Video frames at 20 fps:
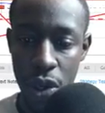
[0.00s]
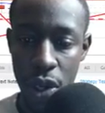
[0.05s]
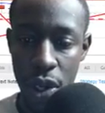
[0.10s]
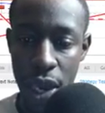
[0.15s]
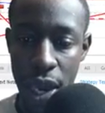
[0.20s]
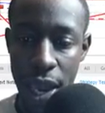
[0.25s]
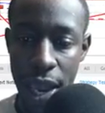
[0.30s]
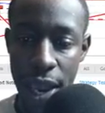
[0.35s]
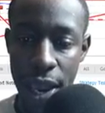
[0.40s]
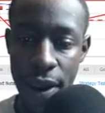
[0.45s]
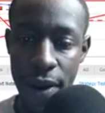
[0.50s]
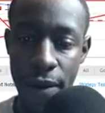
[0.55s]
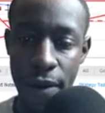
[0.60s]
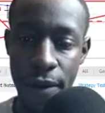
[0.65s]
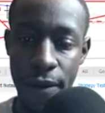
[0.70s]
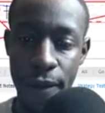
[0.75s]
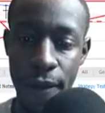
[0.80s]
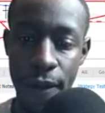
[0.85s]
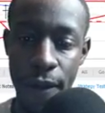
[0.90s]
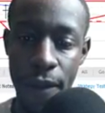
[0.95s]

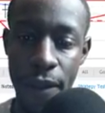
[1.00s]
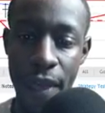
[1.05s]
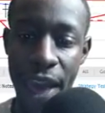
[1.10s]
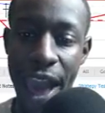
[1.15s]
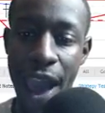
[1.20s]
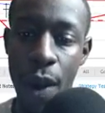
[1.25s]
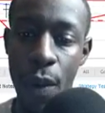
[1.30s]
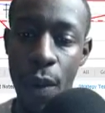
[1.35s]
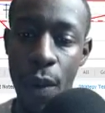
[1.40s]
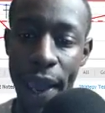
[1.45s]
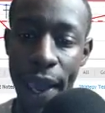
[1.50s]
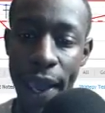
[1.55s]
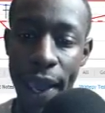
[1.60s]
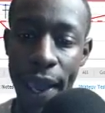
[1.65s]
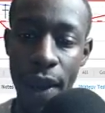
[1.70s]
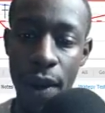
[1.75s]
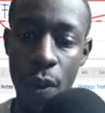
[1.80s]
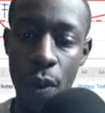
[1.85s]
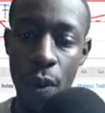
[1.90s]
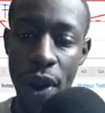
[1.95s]
and that way,
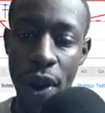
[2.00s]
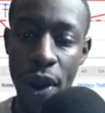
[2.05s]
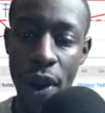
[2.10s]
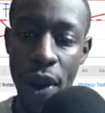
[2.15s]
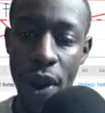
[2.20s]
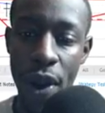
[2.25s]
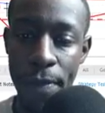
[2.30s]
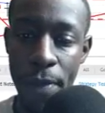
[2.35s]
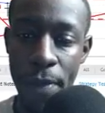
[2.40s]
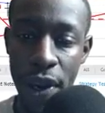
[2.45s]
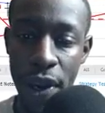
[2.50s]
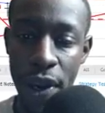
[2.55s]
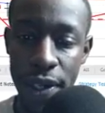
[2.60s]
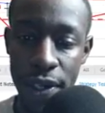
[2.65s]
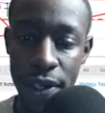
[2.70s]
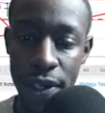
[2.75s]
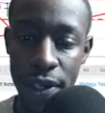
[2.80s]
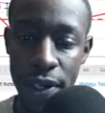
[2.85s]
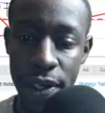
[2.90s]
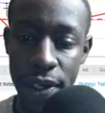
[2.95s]
when the market
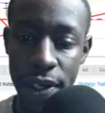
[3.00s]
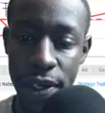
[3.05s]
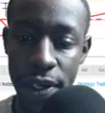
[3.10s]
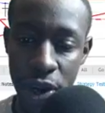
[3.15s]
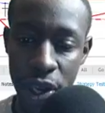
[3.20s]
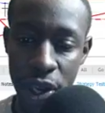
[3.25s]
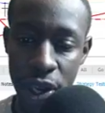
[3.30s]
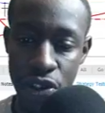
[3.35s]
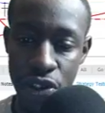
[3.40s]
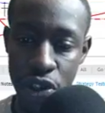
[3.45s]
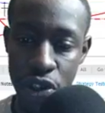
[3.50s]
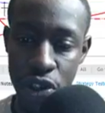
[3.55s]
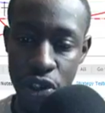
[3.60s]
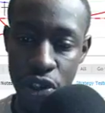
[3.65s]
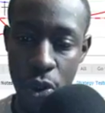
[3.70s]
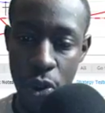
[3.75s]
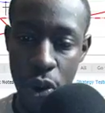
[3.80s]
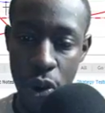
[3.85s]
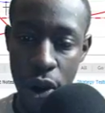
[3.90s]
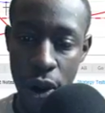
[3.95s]
does break your
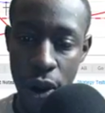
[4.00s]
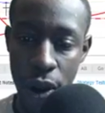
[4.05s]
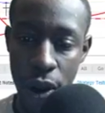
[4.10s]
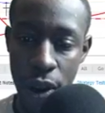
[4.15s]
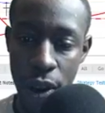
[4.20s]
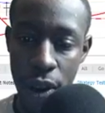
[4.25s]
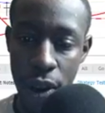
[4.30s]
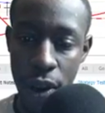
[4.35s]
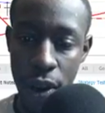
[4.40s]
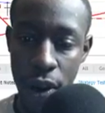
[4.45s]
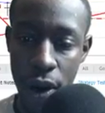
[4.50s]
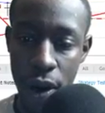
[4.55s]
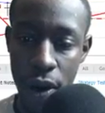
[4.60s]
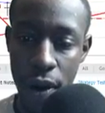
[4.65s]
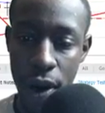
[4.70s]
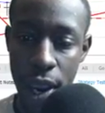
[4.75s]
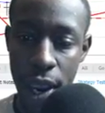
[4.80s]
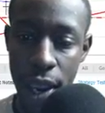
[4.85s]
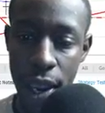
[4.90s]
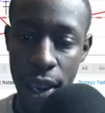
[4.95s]
support, all
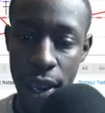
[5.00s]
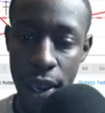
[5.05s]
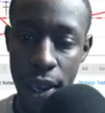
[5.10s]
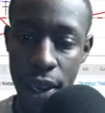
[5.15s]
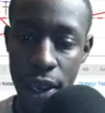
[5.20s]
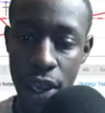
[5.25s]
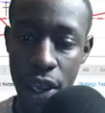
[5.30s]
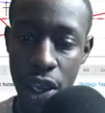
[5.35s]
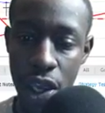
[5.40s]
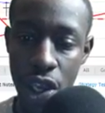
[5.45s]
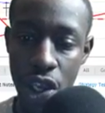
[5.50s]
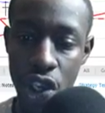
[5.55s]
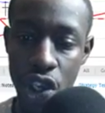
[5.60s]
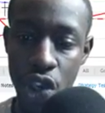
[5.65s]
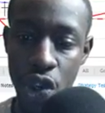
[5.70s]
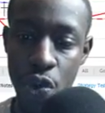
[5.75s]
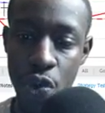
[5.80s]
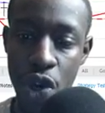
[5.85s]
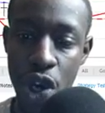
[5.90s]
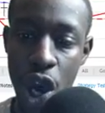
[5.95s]
right,
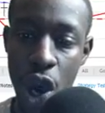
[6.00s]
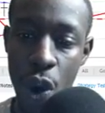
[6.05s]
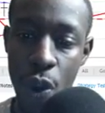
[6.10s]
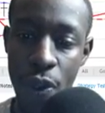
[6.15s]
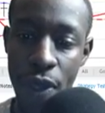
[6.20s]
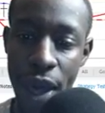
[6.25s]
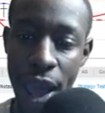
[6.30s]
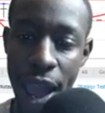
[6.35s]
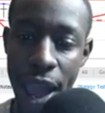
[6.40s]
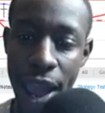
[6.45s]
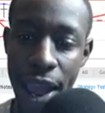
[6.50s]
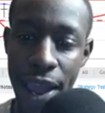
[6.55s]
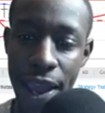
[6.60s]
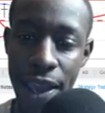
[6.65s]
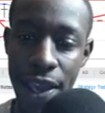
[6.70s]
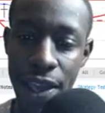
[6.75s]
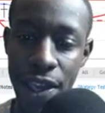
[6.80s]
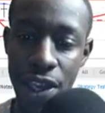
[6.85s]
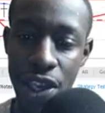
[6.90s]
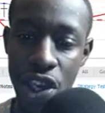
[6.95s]
you know that
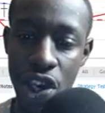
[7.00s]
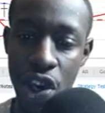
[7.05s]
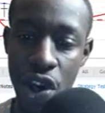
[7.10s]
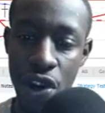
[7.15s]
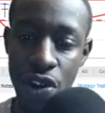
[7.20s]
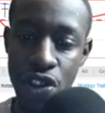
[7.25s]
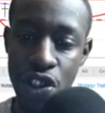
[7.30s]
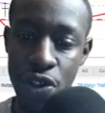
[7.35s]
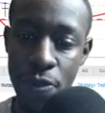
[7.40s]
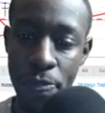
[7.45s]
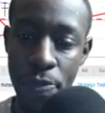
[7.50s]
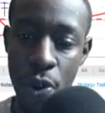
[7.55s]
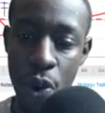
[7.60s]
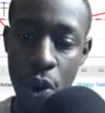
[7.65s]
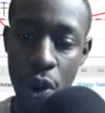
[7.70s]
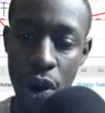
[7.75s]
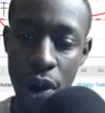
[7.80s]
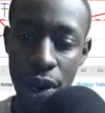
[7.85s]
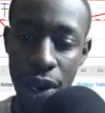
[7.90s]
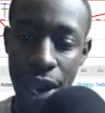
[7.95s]
your
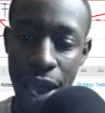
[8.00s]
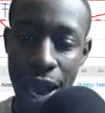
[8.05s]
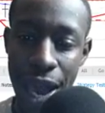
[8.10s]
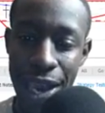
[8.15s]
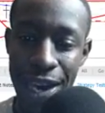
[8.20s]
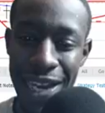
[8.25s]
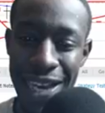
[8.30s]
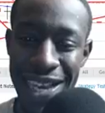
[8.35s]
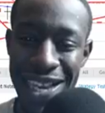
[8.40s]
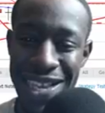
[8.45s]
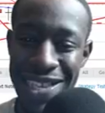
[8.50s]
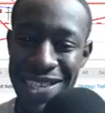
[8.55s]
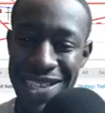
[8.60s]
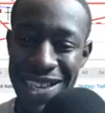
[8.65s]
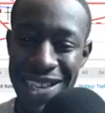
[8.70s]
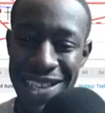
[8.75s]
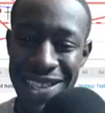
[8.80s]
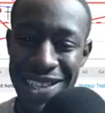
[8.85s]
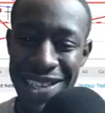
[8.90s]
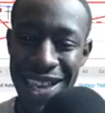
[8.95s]
support line
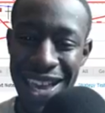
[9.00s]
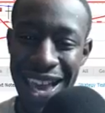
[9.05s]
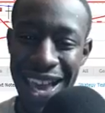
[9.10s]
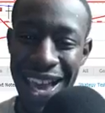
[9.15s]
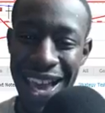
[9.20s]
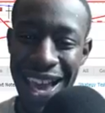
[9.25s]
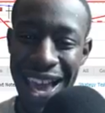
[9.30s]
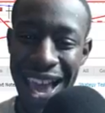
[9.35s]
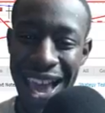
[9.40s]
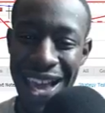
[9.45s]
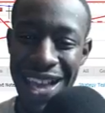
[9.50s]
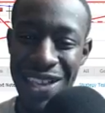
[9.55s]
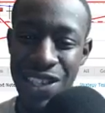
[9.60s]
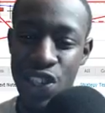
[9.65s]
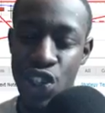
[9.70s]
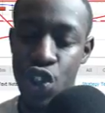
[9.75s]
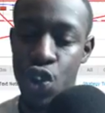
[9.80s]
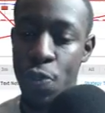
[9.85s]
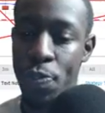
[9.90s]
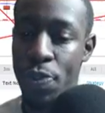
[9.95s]
isn't
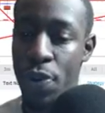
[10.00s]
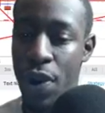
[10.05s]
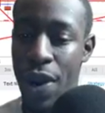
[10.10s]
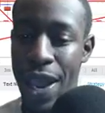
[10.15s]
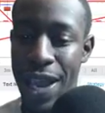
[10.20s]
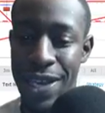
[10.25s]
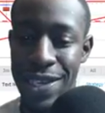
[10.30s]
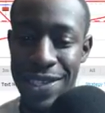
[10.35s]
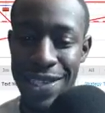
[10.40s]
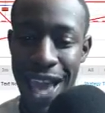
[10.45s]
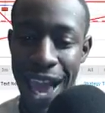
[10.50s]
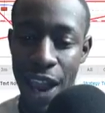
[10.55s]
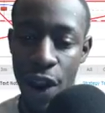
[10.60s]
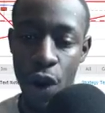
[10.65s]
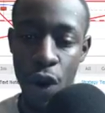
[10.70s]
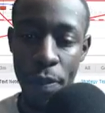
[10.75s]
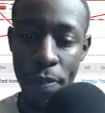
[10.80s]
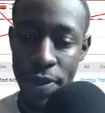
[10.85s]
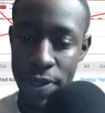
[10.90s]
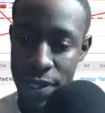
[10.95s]
super exact
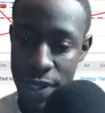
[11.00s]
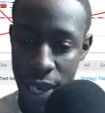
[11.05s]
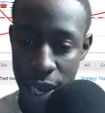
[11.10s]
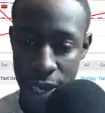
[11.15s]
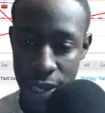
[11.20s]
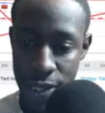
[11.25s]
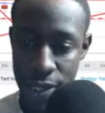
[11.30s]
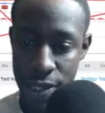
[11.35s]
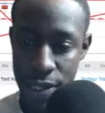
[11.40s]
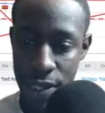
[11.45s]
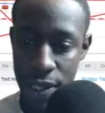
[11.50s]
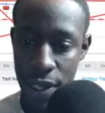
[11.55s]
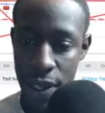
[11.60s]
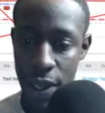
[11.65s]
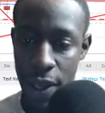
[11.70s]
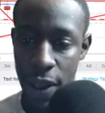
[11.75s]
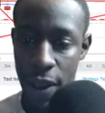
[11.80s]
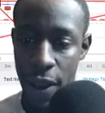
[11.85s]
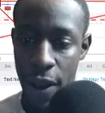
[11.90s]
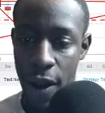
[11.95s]
or precise,
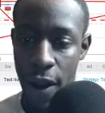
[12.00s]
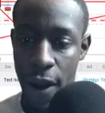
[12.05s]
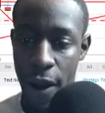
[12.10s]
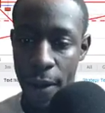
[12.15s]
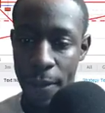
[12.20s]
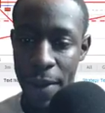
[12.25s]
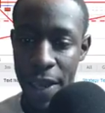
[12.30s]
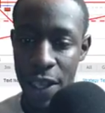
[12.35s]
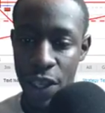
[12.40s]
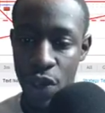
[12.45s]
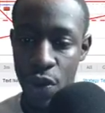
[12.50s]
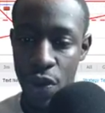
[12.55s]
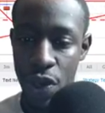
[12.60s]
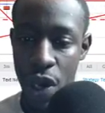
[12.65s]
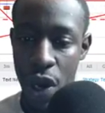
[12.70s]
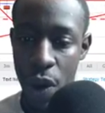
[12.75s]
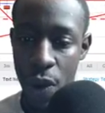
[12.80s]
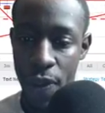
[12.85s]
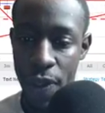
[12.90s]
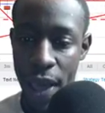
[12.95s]
and you
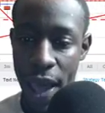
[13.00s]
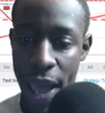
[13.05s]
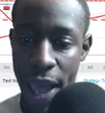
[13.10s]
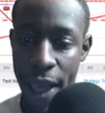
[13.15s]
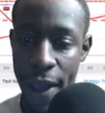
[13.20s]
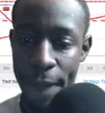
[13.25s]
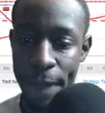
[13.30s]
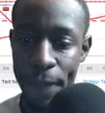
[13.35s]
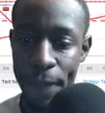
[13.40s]
know that